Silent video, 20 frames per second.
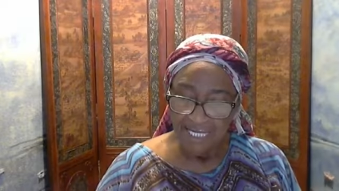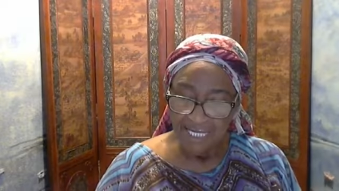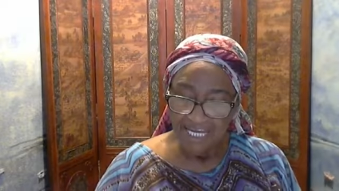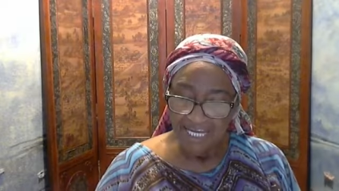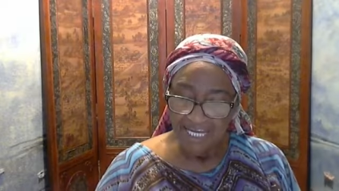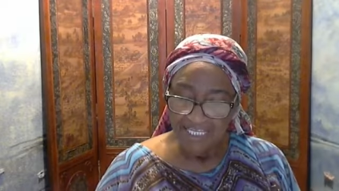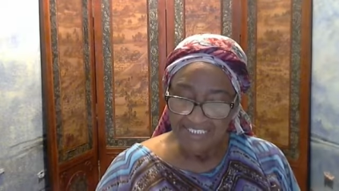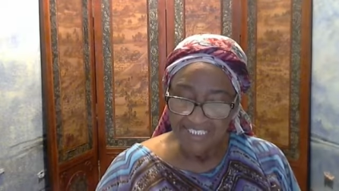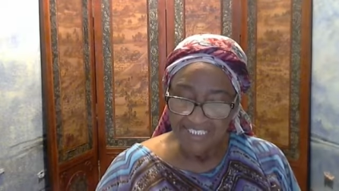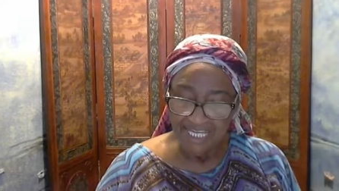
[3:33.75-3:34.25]

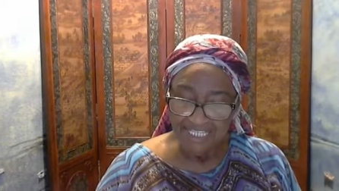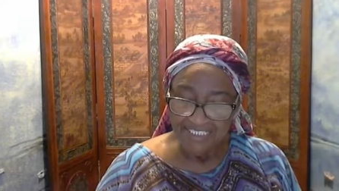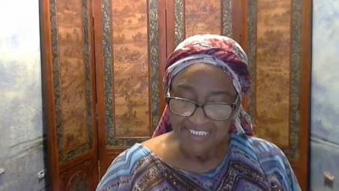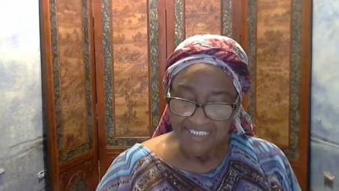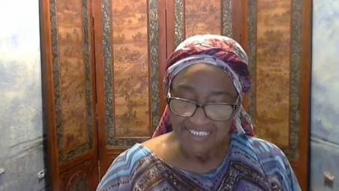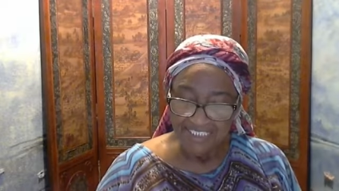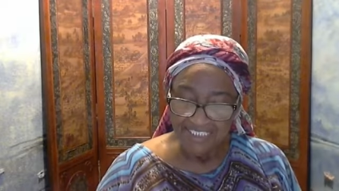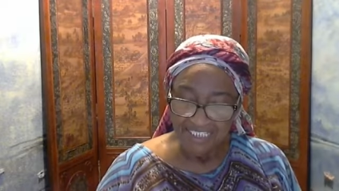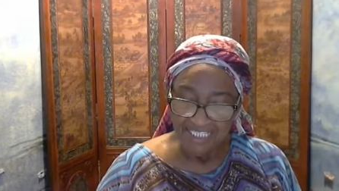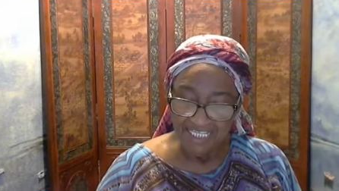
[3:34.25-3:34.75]
and that
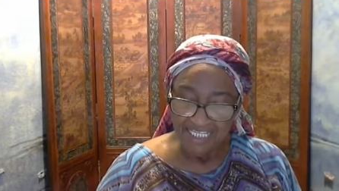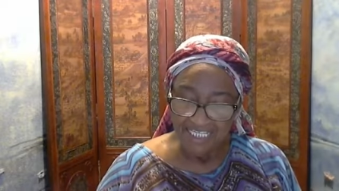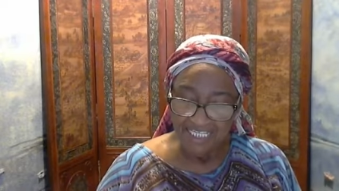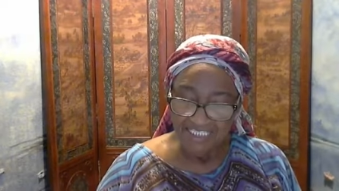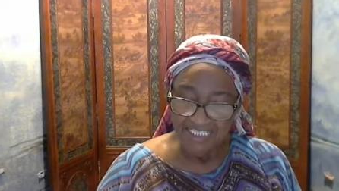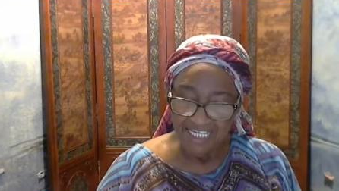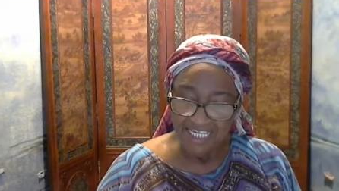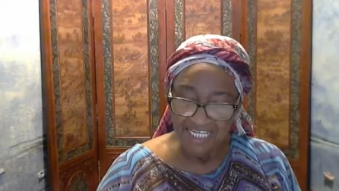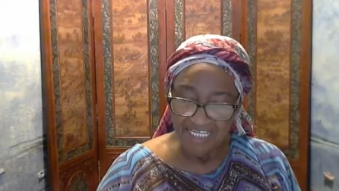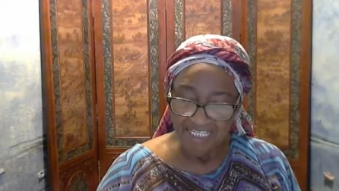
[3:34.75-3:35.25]
God
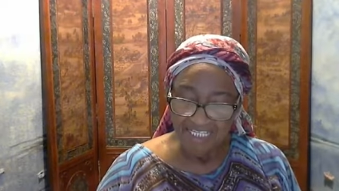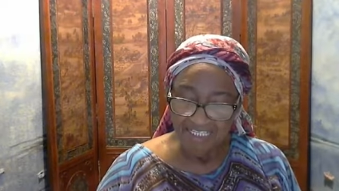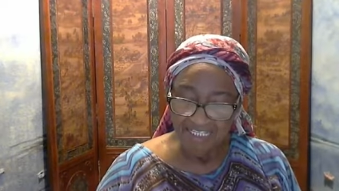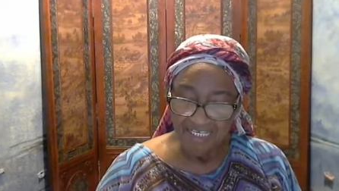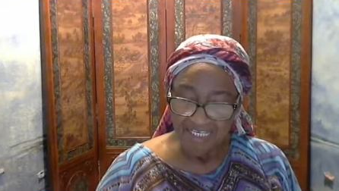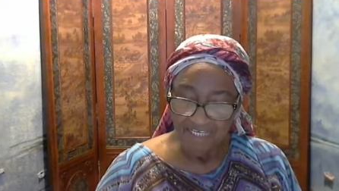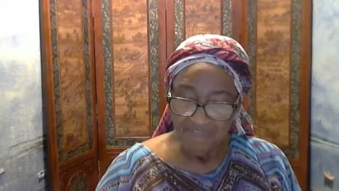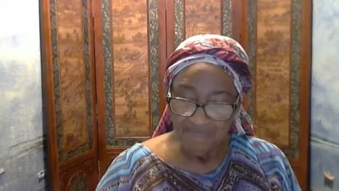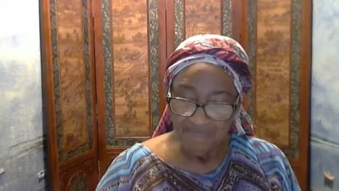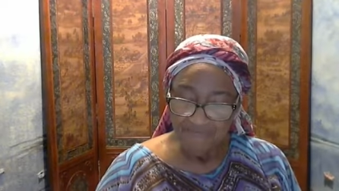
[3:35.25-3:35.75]
has
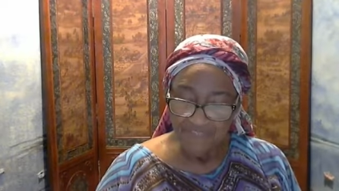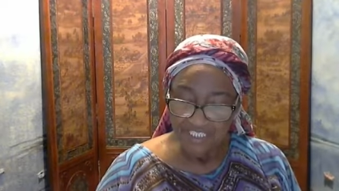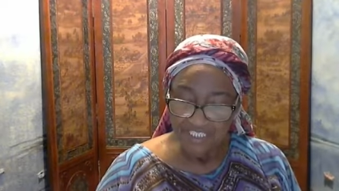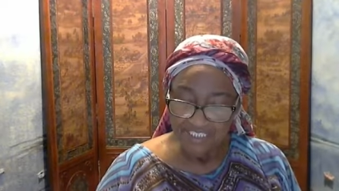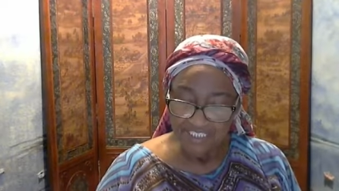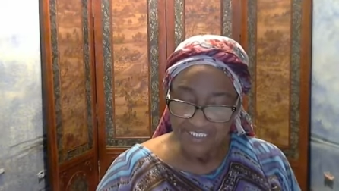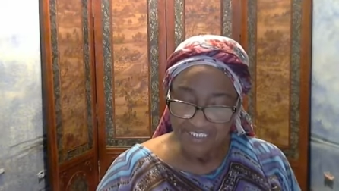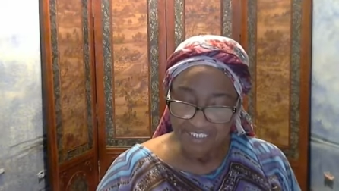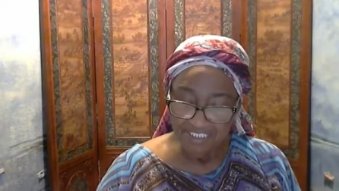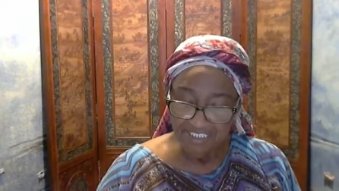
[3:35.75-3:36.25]

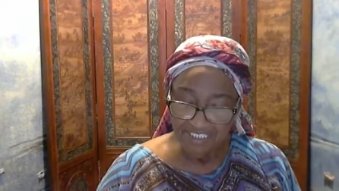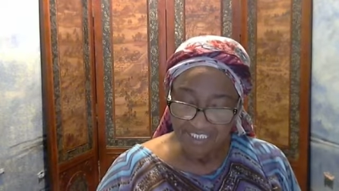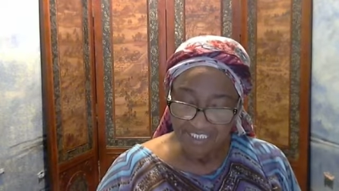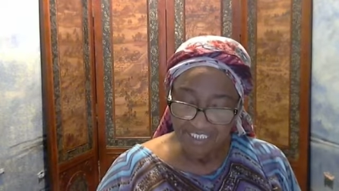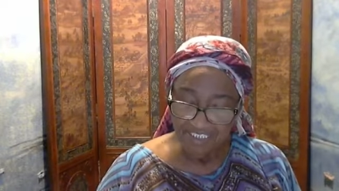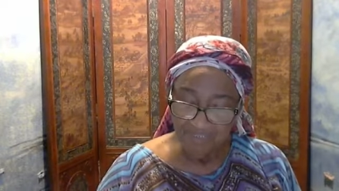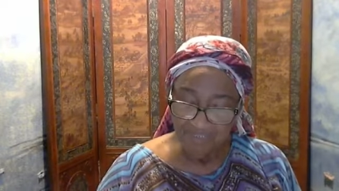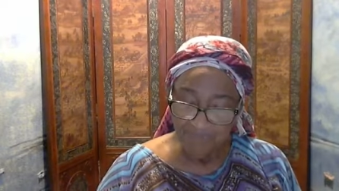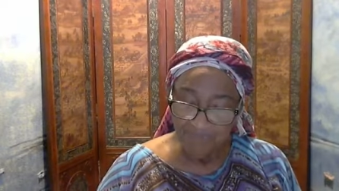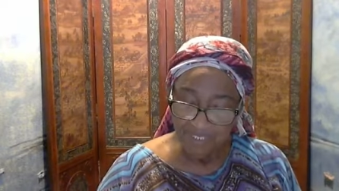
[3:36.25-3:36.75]
visited
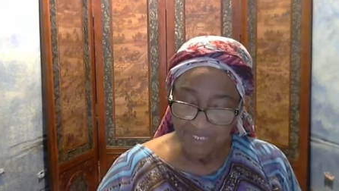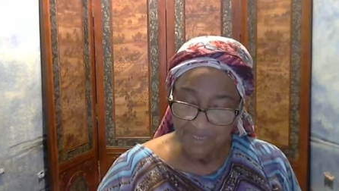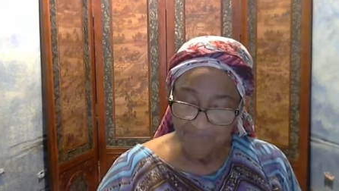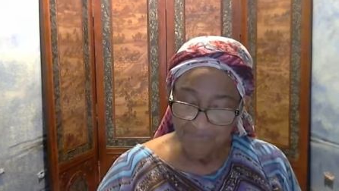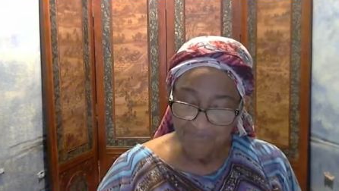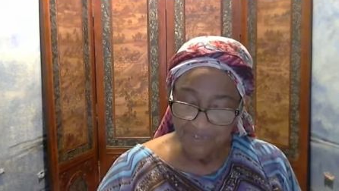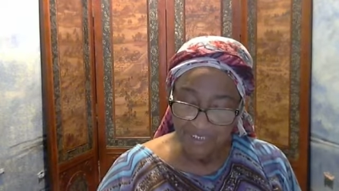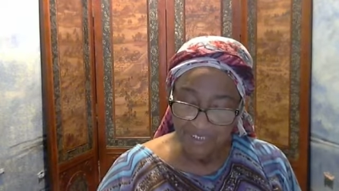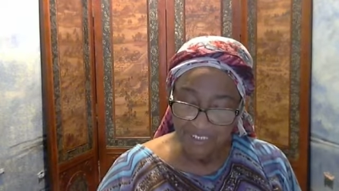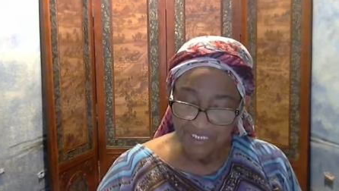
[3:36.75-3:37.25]
his
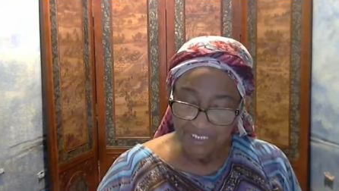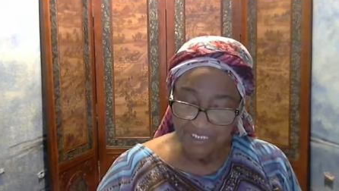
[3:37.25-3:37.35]
people.